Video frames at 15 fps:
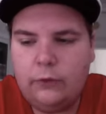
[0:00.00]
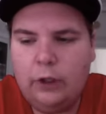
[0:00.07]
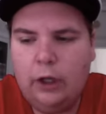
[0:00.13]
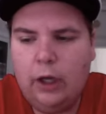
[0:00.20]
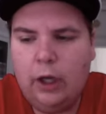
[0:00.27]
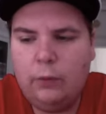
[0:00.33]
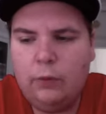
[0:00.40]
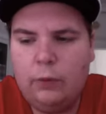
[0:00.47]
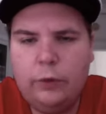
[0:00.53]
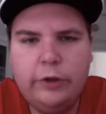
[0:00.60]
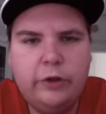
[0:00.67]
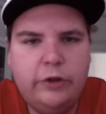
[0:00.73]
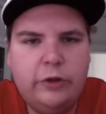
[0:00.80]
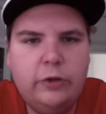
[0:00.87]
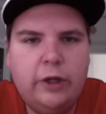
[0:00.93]
Uh, well, what do
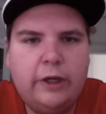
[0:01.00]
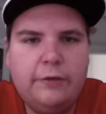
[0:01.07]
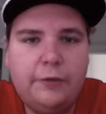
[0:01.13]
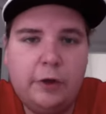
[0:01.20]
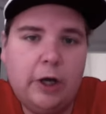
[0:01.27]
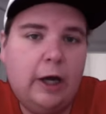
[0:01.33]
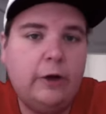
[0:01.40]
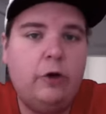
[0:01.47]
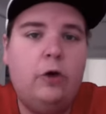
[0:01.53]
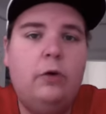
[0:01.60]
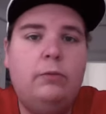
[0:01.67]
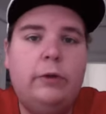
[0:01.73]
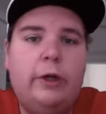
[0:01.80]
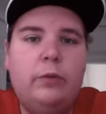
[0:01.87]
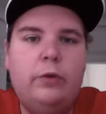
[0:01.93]
you do like if you're not
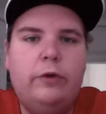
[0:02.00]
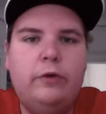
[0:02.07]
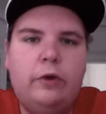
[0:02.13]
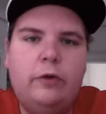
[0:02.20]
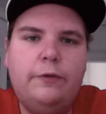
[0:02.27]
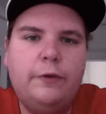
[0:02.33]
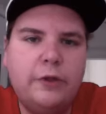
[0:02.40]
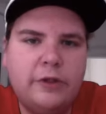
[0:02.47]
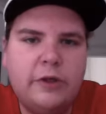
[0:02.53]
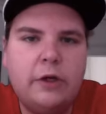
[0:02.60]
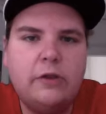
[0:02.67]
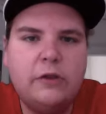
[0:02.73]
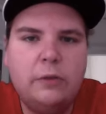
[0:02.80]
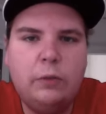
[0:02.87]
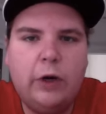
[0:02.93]
home? Like, what do you do if you're
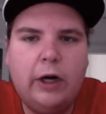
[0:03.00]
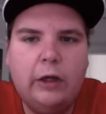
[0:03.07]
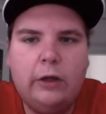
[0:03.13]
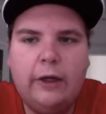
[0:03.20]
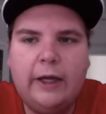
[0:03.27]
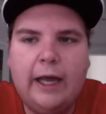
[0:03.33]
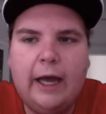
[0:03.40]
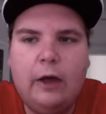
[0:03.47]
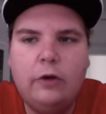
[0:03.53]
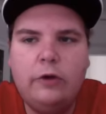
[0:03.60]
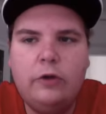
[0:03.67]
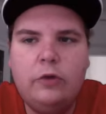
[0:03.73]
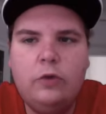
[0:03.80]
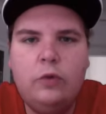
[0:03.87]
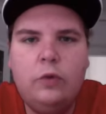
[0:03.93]
stuck somewhere? Like, how do
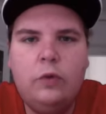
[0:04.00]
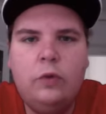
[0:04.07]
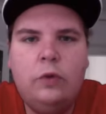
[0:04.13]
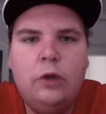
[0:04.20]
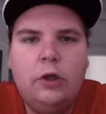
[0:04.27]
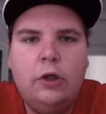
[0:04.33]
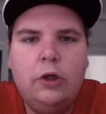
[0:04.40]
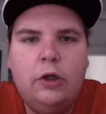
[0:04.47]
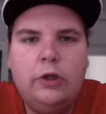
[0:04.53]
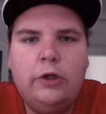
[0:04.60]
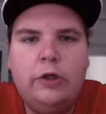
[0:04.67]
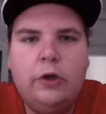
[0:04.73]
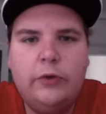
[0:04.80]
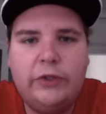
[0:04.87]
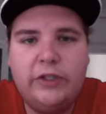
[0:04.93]
you,
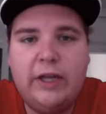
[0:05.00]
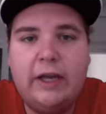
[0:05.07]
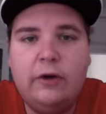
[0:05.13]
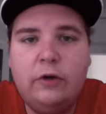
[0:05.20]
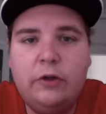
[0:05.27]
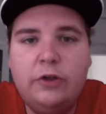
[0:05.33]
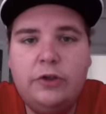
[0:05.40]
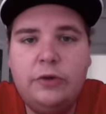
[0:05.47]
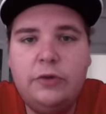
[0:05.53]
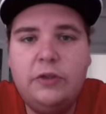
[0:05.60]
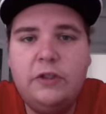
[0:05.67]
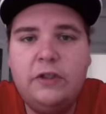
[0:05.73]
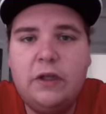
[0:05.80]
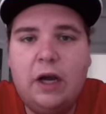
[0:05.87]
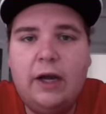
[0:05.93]
you know, stay on the juice
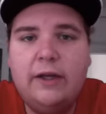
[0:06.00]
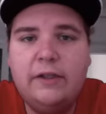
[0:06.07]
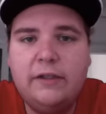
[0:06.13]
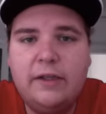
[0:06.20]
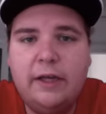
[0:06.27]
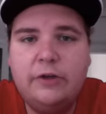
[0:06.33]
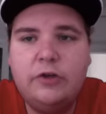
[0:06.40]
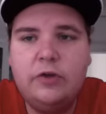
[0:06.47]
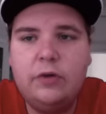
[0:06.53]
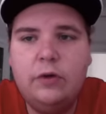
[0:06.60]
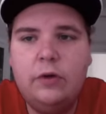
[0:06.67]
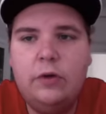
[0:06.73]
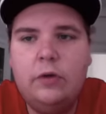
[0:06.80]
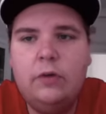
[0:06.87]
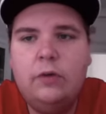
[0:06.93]
diet, stay
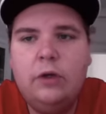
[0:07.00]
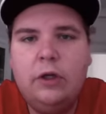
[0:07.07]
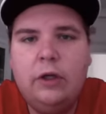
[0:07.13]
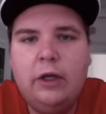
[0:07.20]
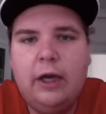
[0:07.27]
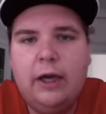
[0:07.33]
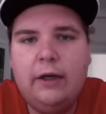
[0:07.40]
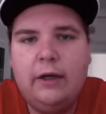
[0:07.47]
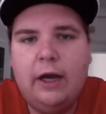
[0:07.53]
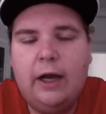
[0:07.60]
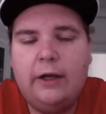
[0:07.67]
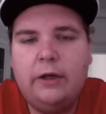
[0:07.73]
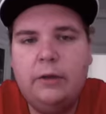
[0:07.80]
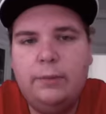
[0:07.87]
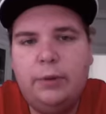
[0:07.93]
true, and
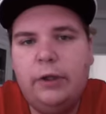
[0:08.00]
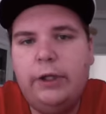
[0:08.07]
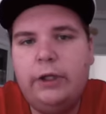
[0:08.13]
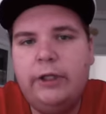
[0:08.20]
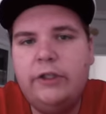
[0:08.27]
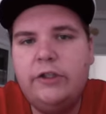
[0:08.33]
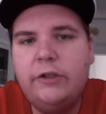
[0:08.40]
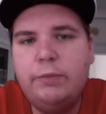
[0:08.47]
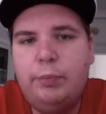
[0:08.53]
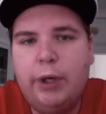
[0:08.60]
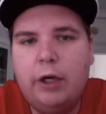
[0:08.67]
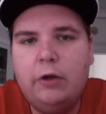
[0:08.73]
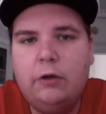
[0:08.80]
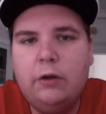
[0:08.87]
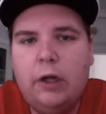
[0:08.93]
not completely just
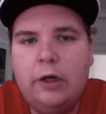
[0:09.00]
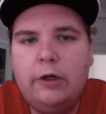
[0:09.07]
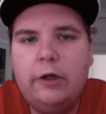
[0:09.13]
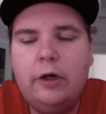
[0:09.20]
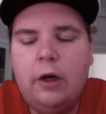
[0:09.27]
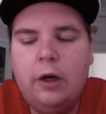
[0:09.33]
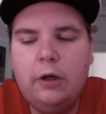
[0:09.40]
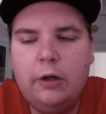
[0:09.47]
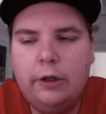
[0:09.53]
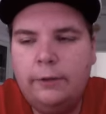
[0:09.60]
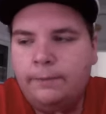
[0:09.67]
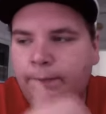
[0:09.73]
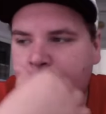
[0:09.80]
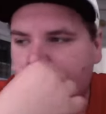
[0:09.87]
buckle under hunger?